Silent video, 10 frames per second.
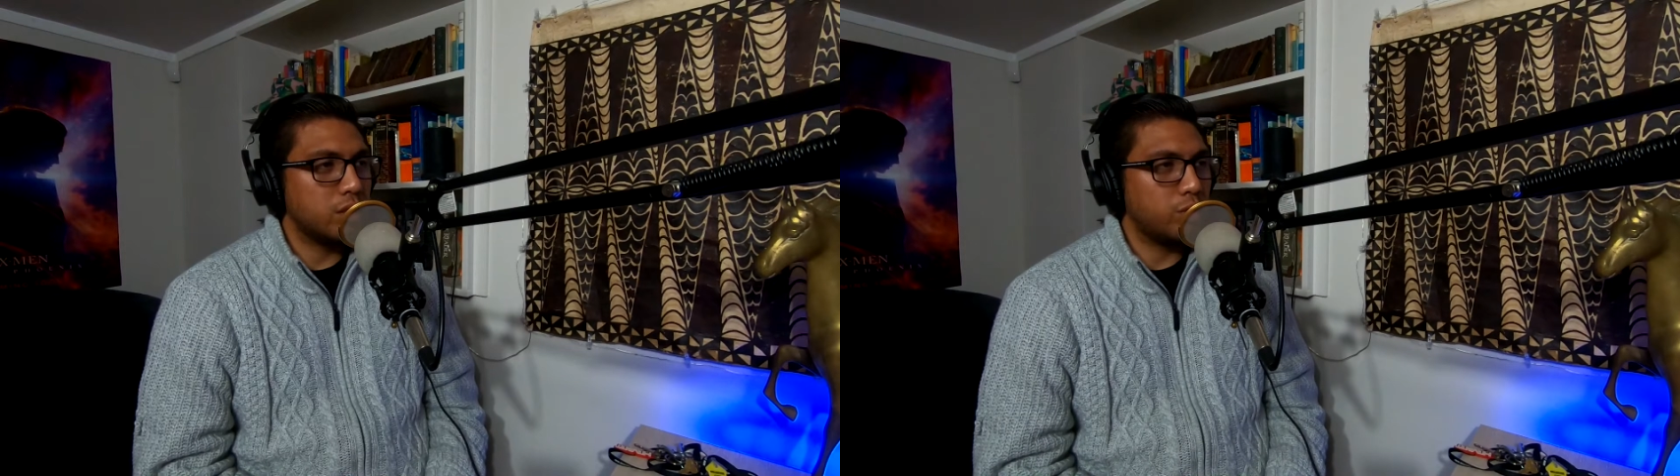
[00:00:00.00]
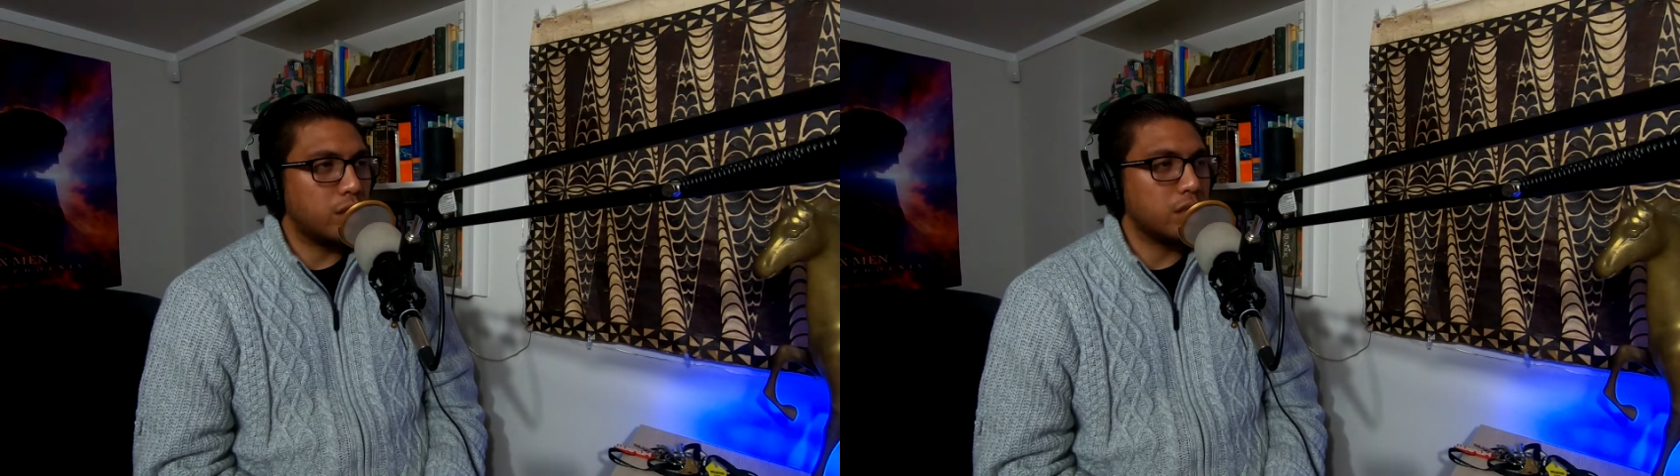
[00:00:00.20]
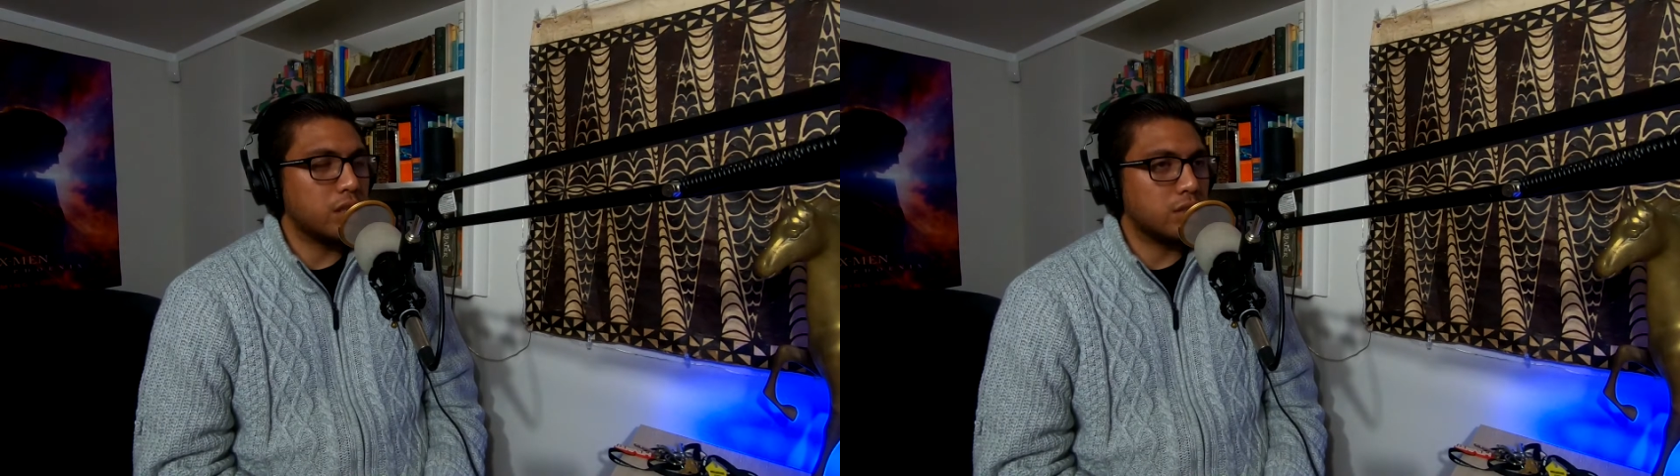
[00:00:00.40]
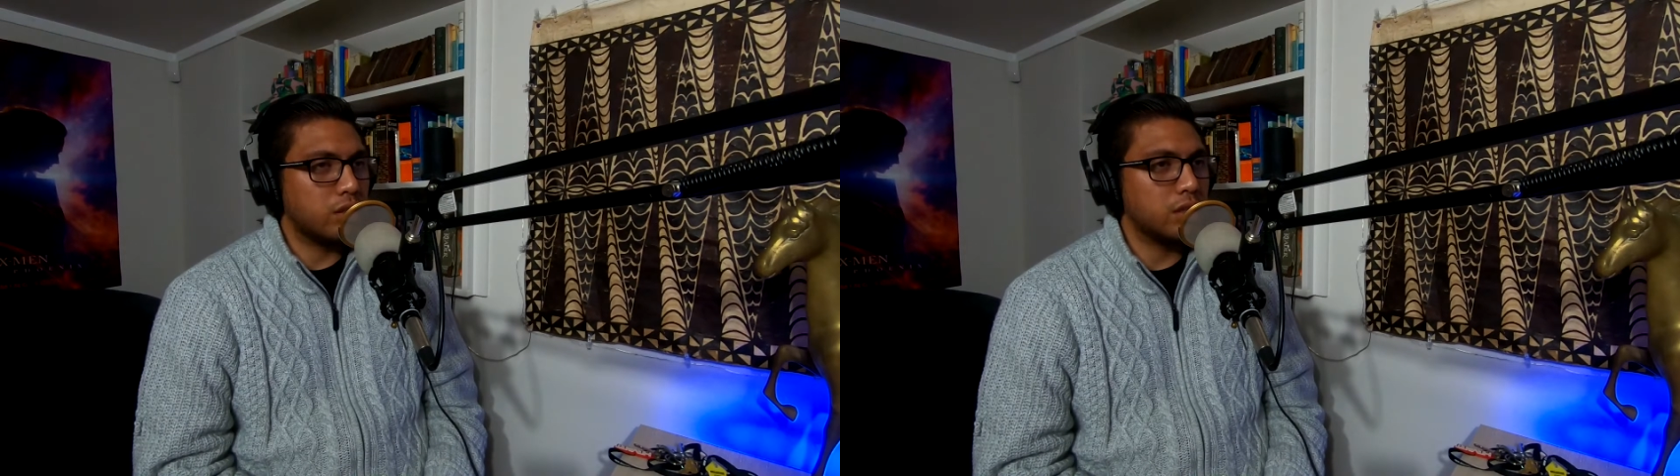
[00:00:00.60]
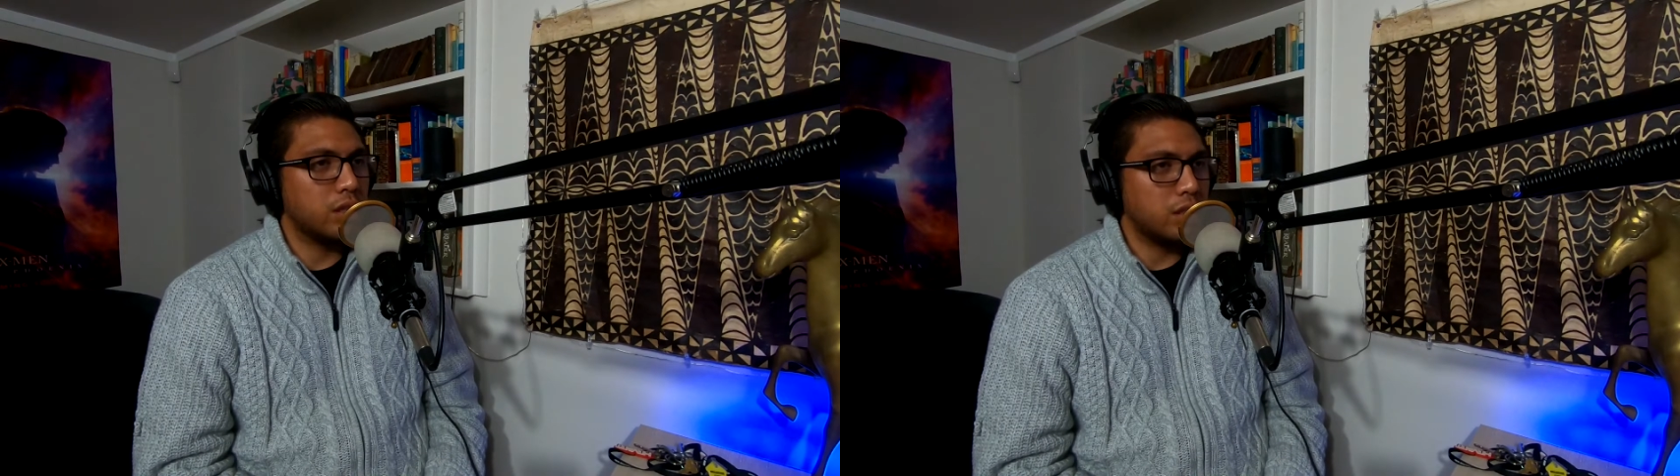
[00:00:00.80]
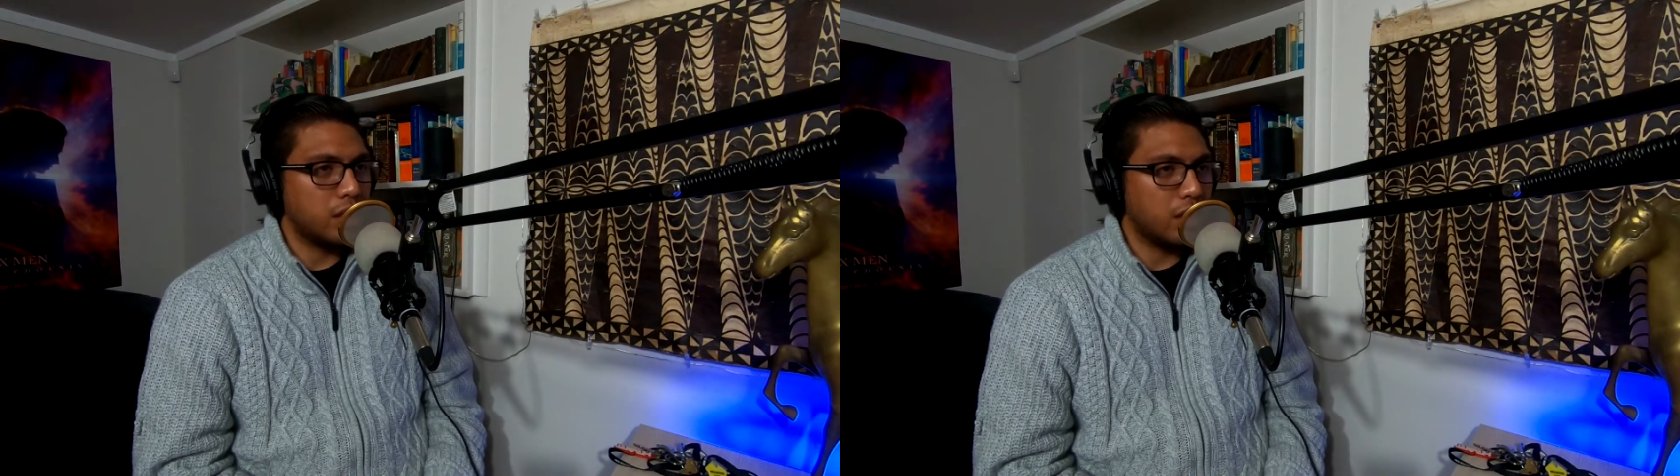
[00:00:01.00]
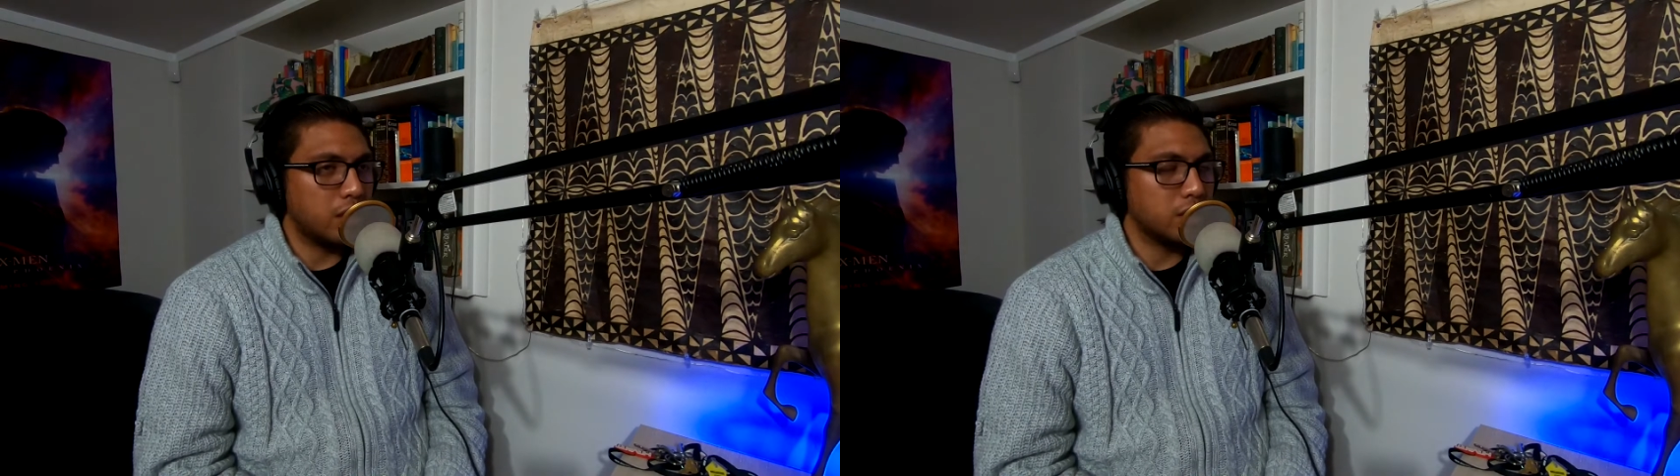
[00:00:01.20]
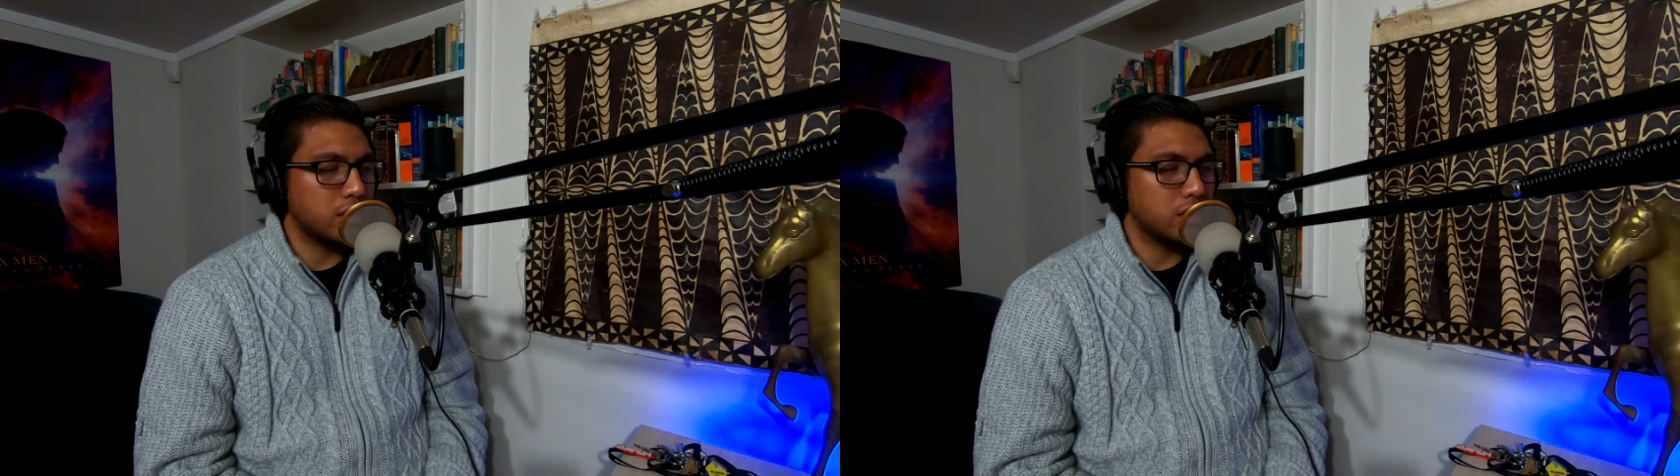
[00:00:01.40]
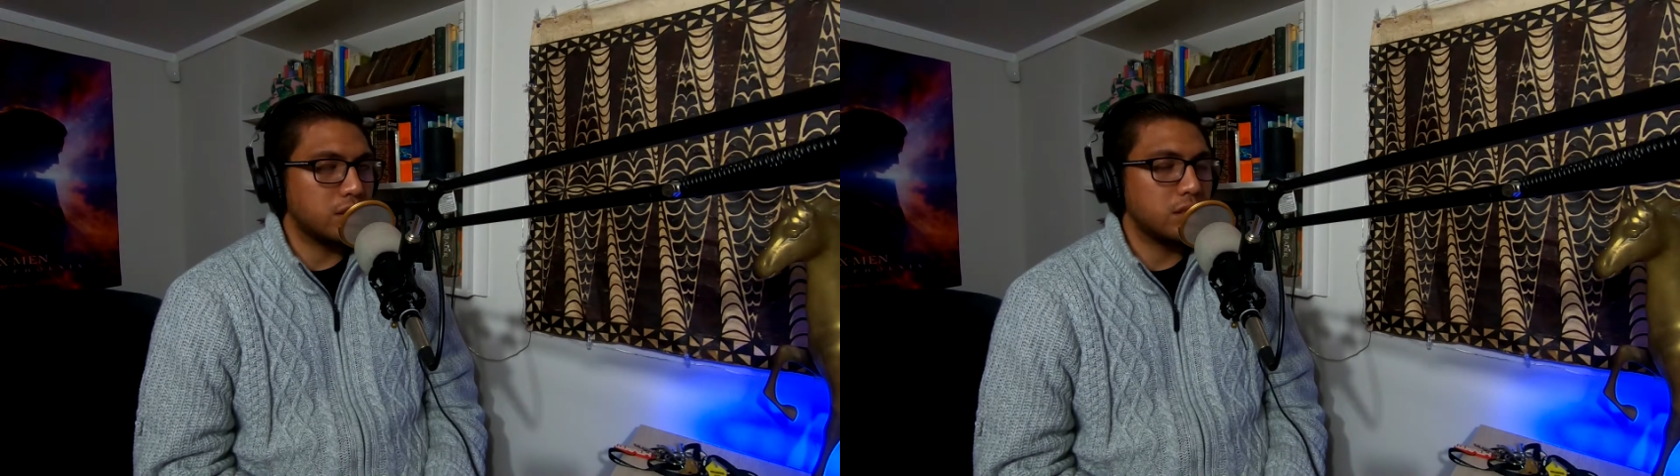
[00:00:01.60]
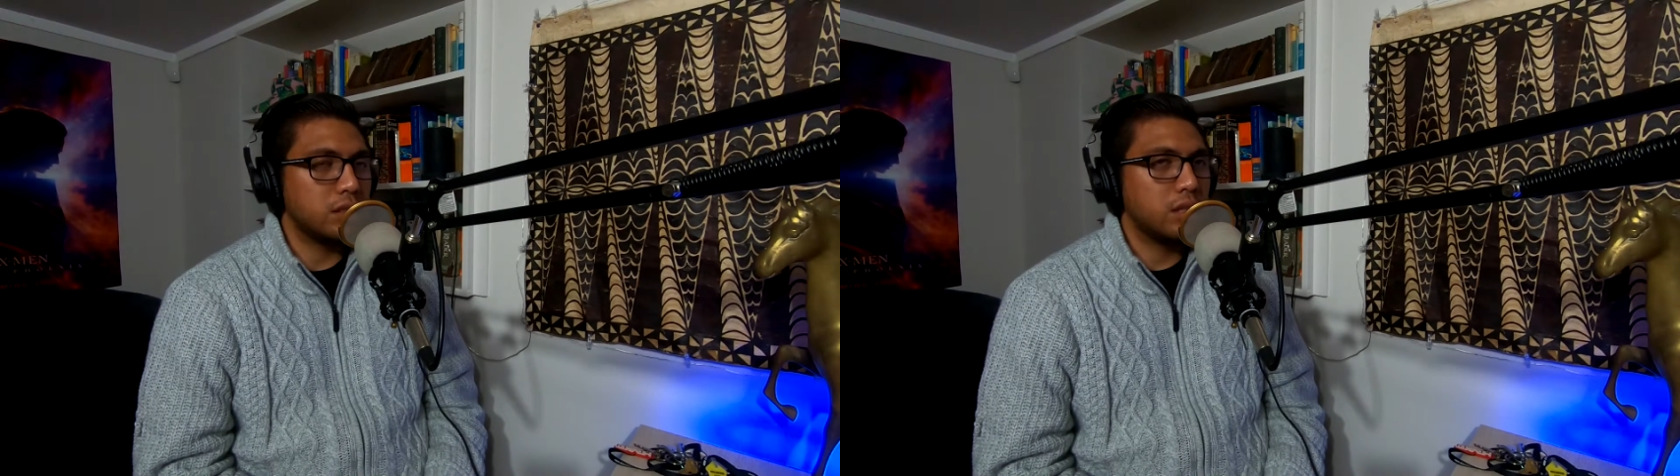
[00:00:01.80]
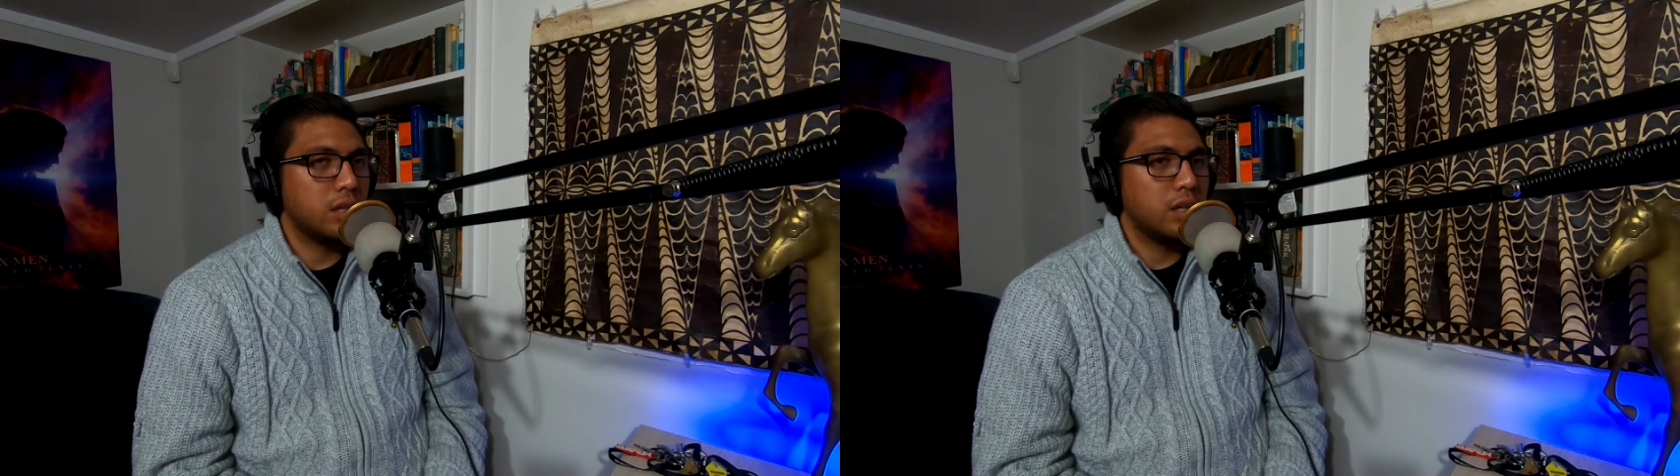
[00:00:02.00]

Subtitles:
They're running it totally as,